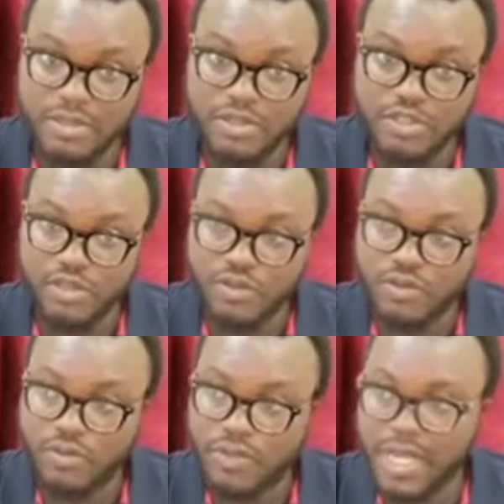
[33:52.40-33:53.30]

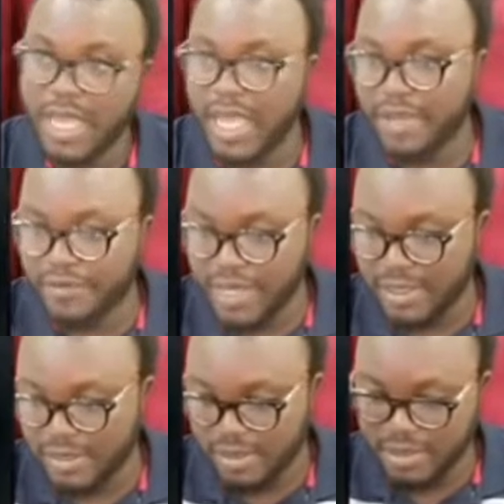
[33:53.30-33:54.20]
so we now have
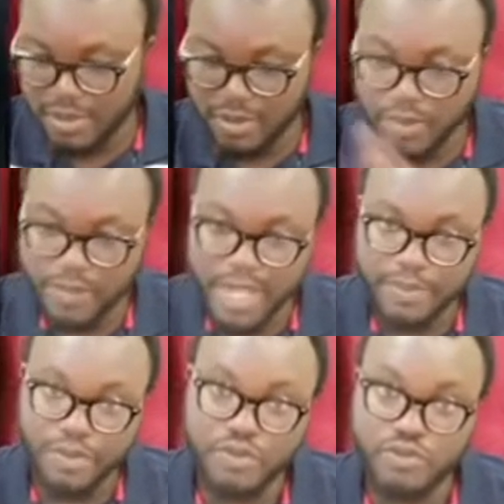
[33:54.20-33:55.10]
at Upper
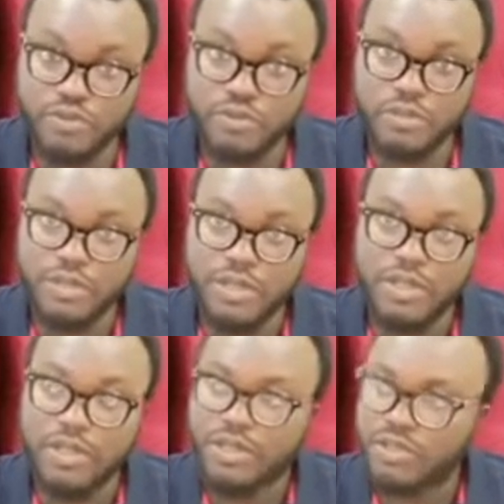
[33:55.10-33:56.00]
Airport Road.
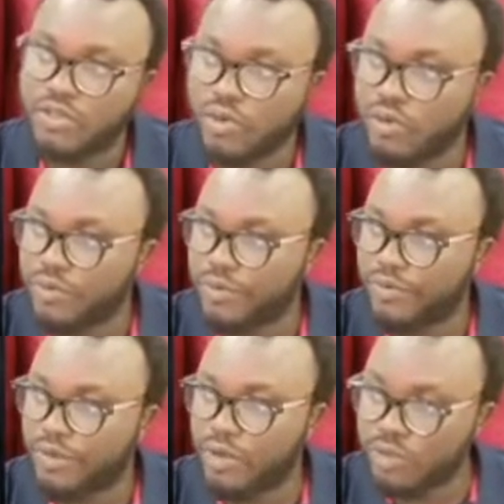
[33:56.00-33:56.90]
So
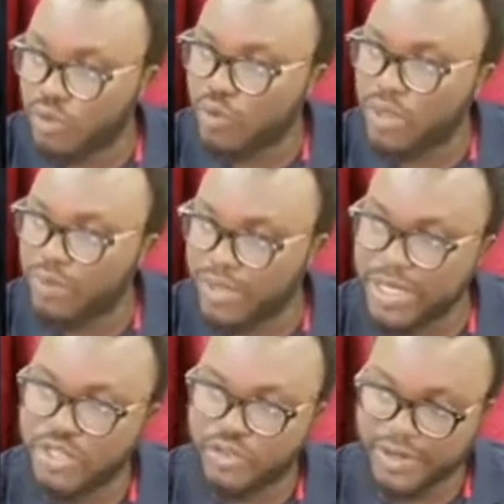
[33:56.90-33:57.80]
if you also will
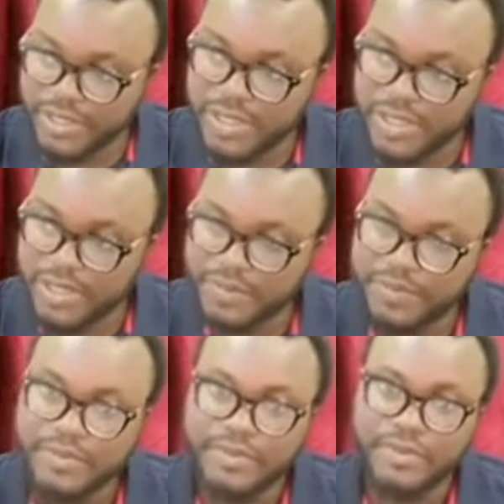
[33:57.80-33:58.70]
be interested,
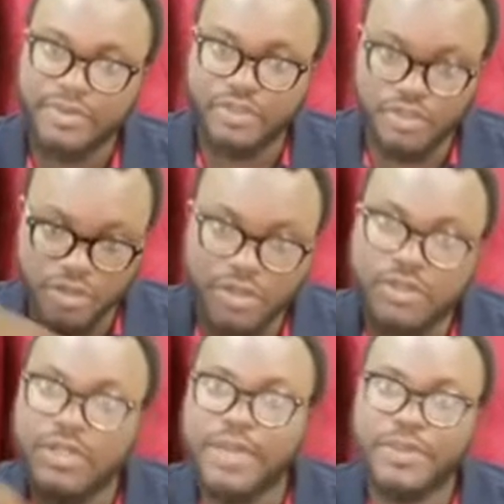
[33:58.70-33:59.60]
you should
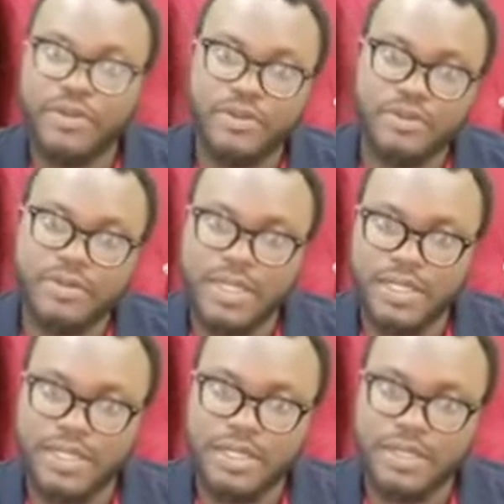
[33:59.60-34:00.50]
also let me know.
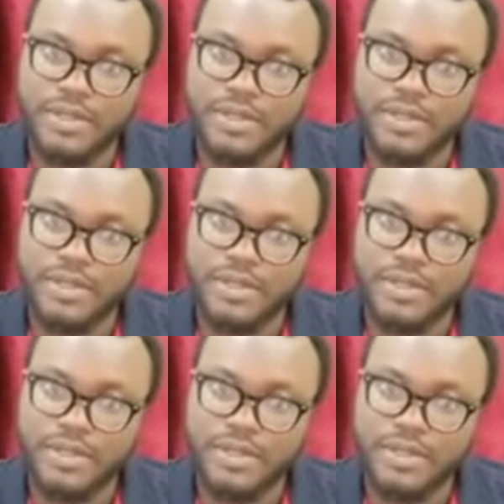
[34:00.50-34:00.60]
And